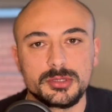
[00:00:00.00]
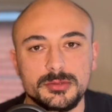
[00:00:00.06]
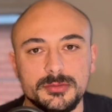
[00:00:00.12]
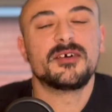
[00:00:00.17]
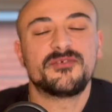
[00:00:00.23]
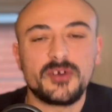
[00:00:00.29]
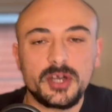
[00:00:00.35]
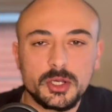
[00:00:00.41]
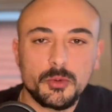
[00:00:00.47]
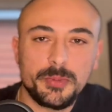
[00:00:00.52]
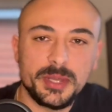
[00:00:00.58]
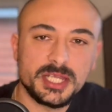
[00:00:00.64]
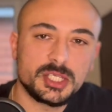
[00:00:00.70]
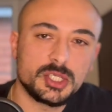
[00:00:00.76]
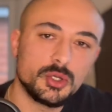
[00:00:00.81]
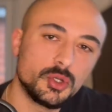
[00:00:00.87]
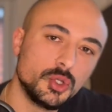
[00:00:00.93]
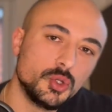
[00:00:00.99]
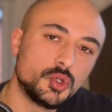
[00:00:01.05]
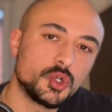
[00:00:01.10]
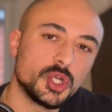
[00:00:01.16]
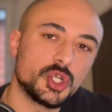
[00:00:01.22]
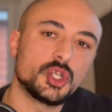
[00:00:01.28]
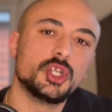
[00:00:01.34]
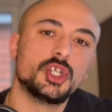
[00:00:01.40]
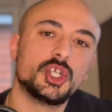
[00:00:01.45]
The final piece of your
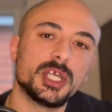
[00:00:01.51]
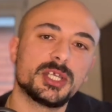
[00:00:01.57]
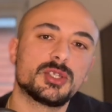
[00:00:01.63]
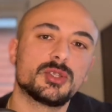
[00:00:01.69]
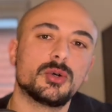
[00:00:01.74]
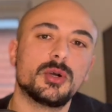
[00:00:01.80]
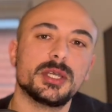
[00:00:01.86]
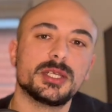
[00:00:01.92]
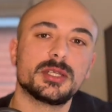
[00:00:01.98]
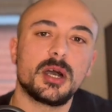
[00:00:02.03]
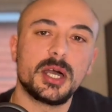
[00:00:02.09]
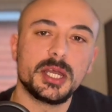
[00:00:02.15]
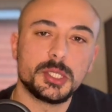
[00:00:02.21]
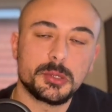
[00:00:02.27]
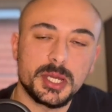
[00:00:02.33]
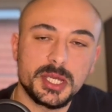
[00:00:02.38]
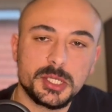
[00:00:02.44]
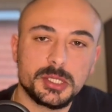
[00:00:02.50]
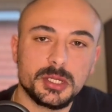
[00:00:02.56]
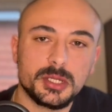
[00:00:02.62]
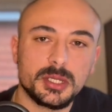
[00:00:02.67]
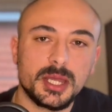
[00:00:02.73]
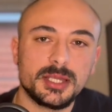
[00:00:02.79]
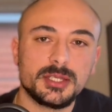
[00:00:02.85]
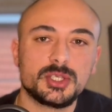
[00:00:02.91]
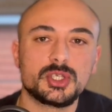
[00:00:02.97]
nutrition jigsaw is hydration,
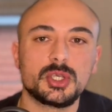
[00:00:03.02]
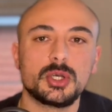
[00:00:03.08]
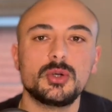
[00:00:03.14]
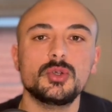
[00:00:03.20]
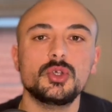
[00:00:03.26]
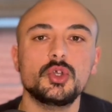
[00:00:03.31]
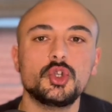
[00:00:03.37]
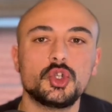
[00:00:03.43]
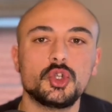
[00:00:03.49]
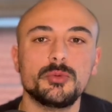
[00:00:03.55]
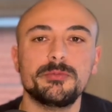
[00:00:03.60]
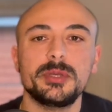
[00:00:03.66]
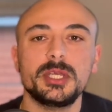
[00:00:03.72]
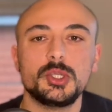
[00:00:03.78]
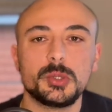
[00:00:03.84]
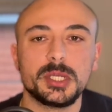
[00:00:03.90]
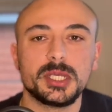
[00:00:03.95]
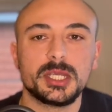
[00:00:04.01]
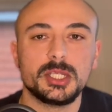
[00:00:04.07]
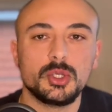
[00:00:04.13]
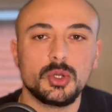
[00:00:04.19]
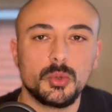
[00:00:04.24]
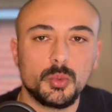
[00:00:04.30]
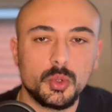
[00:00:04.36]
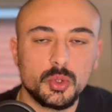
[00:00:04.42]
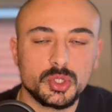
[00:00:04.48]
and so you should be drinking your
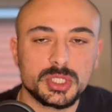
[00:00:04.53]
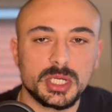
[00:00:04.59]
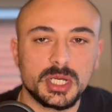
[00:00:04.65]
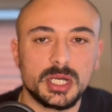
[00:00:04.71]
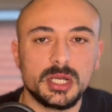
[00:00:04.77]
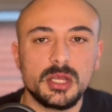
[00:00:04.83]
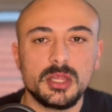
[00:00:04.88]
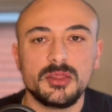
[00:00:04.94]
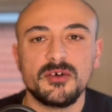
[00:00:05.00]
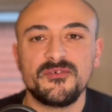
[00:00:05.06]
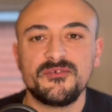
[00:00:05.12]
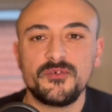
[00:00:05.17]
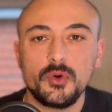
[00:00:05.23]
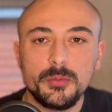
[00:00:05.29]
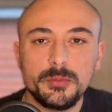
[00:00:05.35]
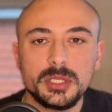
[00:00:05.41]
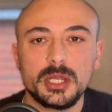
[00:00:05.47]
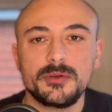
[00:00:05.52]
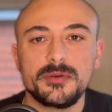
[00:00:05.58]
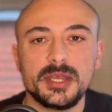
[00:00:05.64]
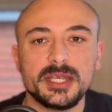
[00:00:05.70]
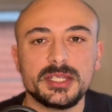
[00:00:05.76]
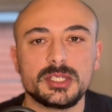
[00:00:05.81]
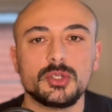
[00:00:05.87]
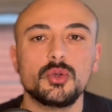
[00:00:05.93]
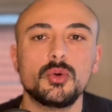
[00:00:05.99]
water. The formula is
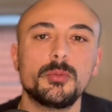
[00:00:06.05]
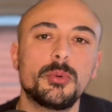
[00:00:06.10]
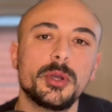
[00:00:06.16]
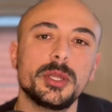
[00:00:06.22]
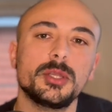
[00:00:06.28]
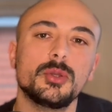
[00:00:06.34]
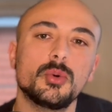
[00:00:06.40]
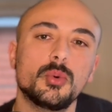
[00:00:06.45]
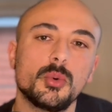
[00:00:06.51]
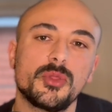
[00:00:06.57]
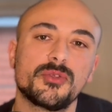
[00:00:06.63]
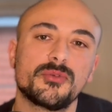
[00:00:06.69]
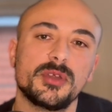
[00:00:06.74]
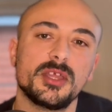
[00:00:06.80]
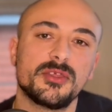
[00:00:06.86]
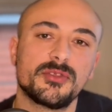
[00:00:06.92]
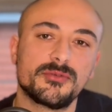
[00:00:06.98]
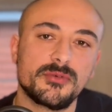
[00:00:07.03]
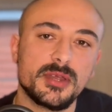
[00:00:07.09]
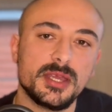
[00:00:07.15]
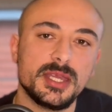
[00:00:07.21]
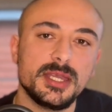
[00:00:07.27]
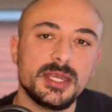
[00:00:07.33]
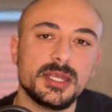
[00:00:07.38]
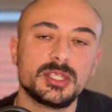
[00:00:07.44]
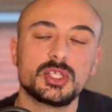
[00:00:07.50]
0.033
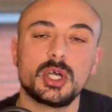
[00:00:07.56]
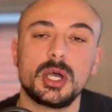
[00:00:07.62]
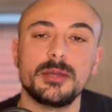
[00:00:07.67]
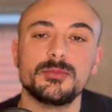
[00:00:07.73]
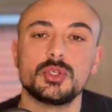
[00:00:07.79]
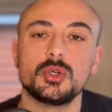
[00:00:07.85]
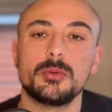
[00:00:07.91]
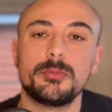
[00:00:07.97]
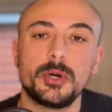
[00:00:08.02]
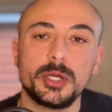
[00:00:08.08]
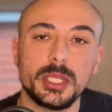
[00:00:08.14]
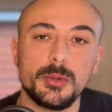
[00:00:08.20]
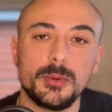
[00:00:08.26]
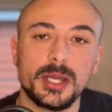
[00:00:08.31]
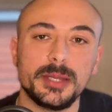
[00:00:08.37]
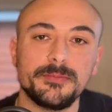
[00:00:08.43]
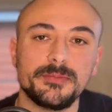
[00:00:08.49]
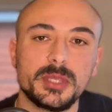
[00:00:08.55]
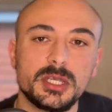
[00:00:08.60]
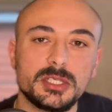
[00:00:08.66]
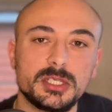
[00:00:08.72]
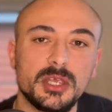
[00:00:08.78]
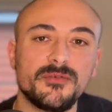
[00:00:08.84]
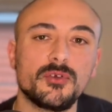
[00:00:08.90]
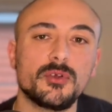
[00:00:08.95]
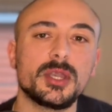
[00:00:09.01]
times your body weight. So
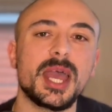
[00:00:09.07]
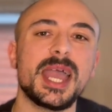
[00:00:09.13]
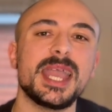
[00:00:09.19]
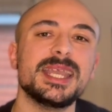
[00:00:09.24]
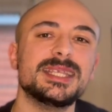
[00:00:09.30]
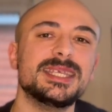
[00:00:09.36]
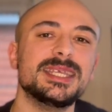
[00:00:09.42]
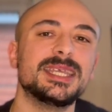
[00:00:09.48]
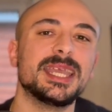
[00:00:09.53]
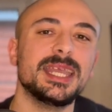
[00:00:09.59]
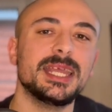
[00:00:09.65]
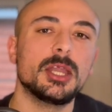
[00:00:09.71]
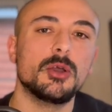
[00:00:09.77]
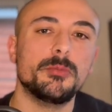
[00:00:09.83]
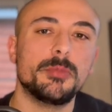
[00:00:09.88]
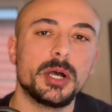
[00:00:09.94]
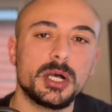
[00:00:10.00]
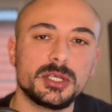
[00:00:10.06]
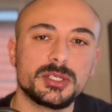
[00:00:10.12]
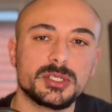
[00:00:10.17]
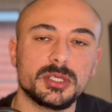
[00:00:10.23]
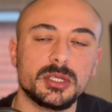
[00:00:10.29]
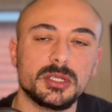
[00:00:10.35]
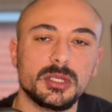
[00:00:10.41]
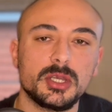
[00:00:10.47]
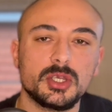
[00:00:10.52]
if you're an 80 kilo person,
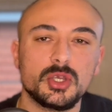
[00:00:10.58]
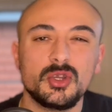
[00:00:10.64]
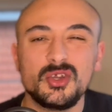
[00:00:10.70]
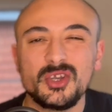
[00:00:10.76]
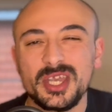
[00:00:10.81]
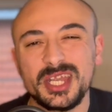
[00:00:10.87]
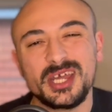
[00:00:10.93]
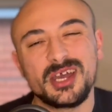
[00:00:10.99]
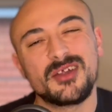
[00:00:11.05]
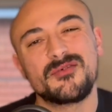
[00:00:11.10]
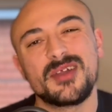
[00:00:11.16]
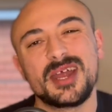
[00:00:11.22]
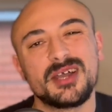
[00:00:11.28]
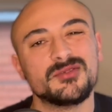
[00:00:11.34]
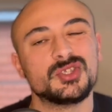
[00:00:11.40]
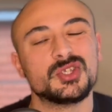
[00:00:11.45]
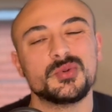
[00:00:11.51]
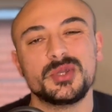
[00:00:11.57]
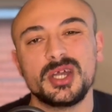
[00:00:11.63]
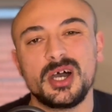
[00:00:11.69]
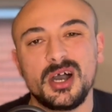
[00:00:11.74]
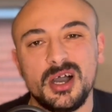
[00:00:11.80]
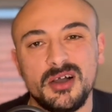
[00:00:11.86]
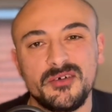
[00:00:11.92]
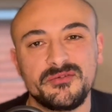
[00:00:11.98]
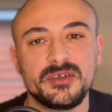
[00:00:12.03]
you're looking at around
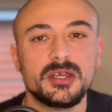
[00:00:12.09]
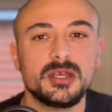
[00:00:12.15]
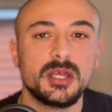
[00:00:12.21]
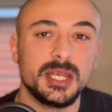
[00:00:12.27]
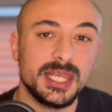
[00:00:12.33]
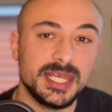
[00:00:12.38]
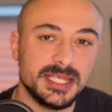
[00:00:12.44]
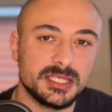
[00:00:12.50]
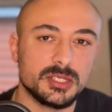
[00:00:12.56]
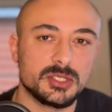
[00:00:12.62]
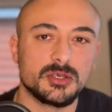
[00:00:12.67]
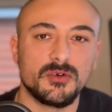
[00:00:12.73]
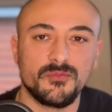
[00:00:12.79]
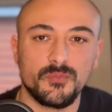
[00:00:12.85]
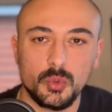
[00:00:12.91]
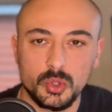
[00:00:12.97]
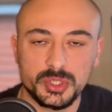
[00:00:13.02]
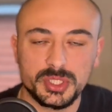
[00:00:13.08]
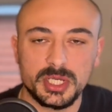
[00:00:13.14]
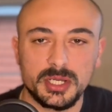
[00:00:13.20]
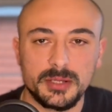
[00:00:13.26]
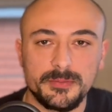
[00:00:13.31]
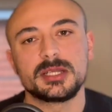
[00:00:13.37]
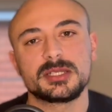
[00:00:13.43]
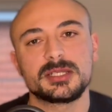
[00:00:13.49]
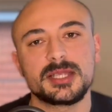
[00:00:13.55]
2.5 litres of water.
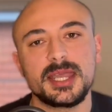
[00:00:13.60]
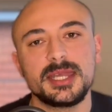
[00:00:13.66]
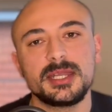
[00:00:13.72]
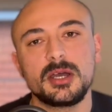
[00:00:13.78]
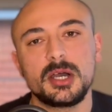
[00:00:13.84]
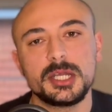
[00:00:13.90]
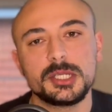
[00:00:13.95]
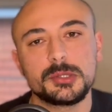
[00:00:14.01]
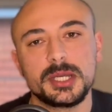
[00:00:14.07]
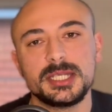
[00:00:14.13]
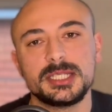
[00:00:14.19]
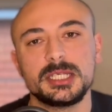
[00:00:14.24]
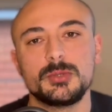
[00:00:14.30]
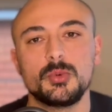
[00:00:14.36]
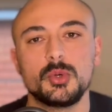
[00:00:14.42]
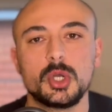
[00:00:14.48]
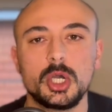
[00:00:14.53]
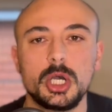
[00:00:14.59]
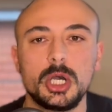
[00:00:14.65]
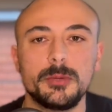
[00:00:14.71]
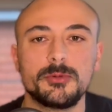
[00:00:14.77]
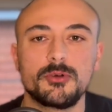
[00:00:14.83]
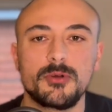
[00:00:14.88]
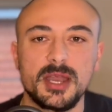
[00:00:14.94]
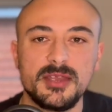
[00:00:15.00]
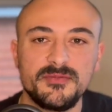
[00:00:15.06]
Staying hydrated will curb
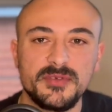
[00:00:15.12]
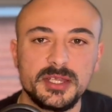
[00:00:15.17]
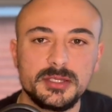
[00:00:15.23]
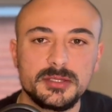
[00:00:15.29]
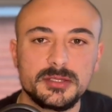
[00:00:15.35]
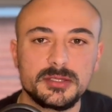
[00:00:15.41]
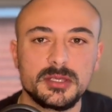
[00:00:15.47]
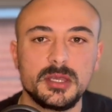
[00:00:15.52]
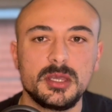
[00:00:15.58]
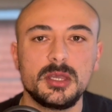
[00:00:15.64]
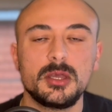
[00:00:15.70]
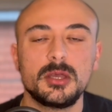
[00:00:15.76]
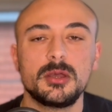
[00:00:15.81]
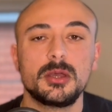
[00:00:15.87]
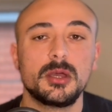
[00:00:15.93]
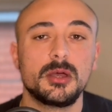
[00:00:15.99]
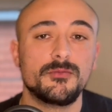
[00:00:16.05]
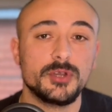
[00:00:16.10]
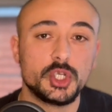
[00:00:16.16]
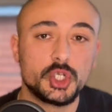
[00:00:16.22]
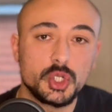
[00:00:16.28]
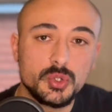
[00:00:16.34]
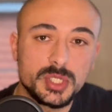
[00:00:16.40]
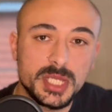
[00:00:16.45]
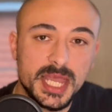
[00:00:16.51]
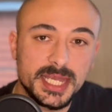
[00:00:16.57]
cravings,
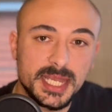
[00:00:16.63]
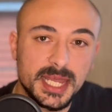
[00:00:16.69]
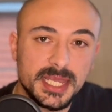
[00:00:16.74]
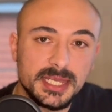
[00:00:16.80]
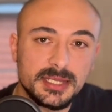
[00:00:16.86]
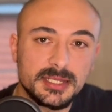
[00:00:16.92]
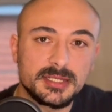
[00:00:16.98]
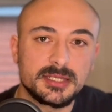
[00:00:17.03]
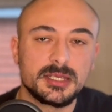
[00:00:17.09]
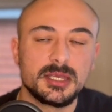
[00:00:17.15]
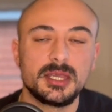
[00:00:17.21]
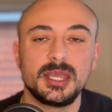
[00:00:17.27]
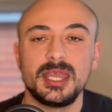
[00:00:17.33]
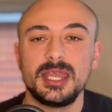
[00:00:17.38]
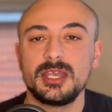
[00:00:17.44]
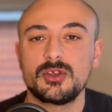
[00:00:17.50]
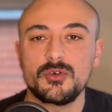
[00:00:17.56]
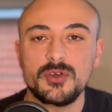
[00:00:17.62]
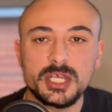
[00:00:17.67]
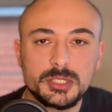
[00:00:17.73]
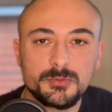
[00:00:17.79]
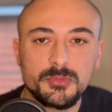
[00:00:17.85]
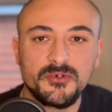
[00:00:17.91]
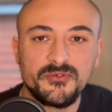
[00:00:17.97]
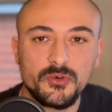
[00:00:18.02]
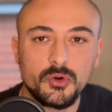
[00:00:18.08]
reduce headaches, increase
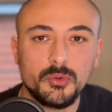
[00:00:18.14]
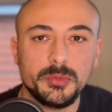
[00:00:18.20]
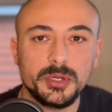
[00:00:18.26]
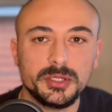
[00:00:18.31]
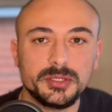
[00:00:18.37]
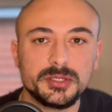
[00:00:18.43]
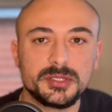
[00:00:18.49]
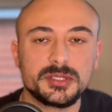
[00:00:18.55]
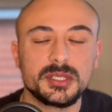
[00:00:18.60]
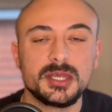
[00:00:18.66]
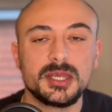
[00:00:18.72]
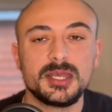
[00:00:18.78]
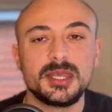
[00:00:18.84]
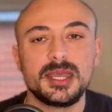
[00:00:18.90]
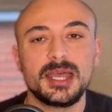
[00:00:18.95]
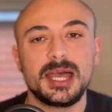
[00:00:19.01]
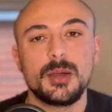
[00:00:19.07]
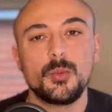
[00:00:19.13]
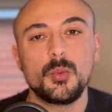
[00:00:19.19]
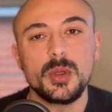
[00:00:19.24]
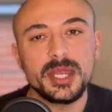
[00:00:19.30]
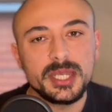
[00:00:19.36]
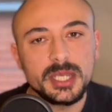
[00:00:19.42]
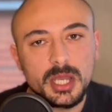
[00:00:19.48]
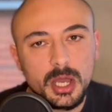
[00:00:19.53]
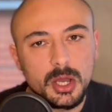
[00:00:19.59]
performance, and we
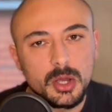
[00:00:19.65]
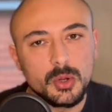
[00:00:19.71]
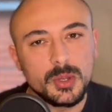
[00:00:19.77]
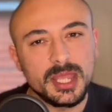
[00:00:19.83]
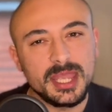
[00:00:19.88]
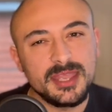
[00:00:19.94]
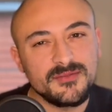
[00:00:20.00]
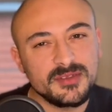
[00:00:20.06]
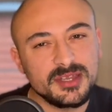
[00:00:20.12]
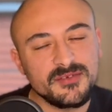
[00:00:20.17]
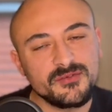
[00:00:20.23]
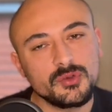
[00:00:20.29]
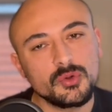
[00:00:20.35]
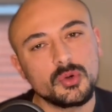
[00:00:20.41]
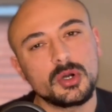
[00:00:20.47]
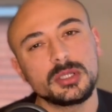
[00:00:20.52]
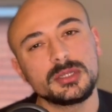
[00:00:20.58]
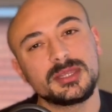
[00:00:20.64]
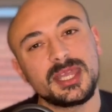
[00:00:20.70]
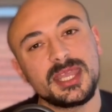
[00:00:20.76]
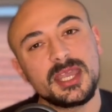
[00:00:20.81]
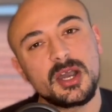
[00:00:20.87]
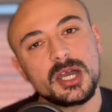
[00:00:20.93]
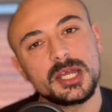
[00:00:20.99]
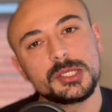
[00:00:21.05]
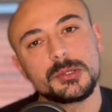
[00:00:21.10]
know even if you're
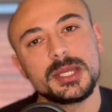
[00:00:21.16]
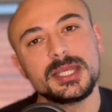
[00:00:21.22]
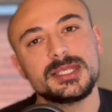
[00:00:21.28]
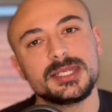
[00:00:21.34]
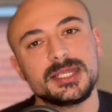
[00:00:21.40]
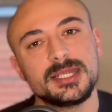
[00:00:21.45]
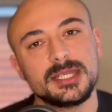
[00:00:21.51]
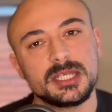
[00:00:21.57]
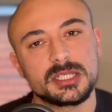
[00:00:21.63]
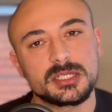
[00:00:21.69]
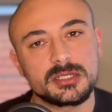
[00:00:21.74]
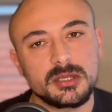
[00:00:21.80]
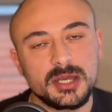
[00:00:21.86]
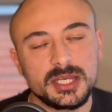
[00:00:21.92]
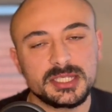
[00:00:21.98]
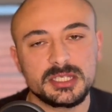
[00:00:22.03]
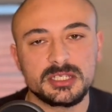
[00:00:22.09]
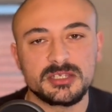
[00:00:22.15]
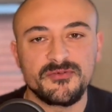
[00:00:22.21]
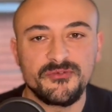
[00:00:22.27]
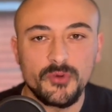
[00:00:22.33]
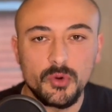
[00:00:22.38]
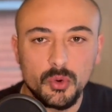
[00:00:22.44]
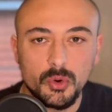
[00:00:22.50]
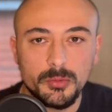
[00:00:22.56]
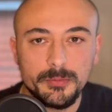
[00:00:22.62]
dehydrated in its slightest
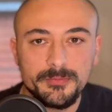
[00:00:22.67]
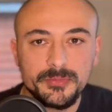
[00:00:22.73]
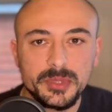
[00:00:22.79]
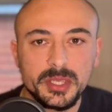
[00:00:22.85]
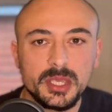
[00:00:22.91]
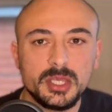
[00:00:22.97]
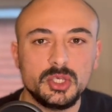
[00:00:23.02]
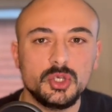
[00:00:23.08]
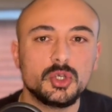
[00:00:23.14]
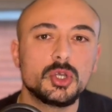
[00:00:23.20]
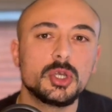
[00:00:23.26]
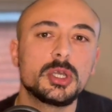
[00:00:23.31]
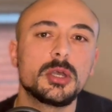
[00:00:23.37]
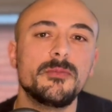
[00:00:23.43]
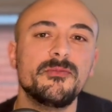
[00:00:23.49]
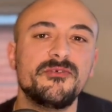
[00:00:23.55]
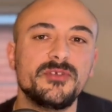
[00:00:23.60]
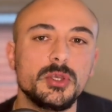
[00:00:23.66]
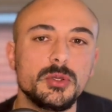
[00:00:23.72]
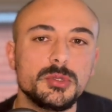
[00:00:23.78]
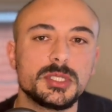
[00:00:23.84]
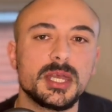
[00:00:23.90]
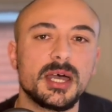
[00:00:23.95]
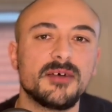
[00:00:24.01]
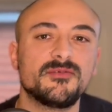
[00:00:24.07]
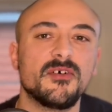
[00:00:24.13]
form, you could confuse
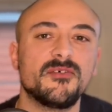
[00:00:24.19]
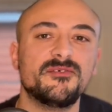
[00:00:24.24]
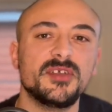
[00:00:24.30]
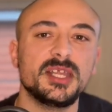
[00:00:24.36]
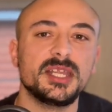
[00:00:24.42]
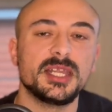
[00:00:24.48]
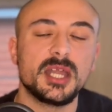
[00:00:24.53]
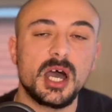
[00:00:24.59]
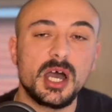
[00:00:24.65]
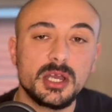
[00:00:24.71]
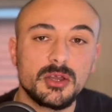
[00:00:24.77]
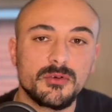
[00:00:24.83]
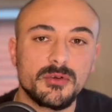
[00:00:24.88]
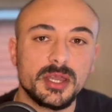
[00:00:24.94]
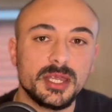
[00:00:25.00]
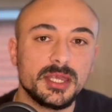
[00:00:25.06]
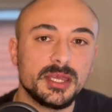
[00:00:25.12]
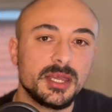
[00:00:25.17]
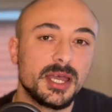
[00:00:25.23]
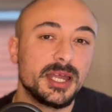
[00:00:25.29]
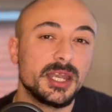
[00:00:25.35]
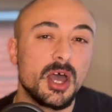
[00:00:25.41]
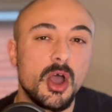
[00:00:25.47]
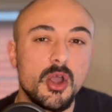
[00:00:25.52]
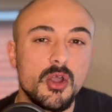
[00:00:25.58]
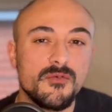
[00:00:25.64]
that for feeling hungry and
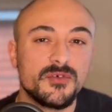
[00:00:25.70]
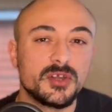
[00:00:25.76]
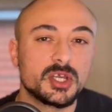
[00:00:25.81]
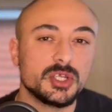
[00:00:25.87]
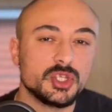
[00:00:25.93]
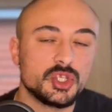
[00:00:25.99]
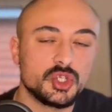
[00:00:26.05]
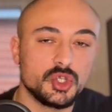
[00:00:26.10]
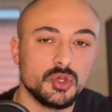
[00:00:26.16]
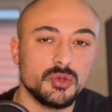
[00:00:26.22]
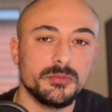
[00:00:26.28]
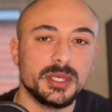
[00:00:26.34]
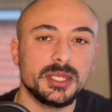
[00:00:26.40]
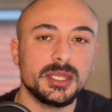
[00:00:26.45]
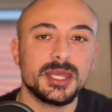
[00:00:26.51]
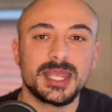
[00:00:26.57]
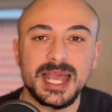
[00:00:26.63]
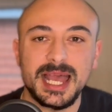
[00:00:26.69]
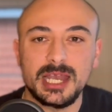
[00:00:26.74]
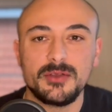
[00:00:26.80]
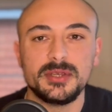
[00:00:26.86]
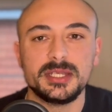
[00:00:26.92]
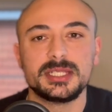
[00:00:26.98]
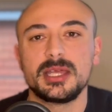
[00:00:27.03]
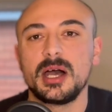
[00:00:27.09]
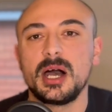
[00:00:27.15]
over consuming calories
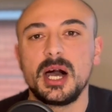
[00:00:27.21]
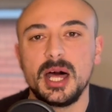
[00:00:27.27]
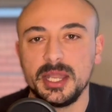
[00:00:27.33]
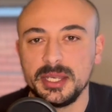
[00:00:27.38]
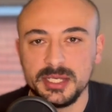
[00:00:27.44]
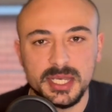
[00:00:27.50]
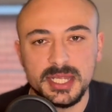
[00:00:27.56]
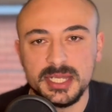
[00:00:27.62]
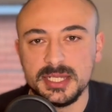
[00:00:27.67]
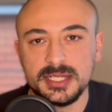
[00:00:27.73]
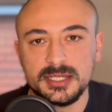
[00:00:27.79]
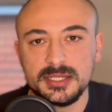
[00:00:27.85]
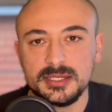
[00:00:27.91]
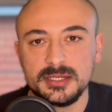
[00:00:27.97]
that are unneeded.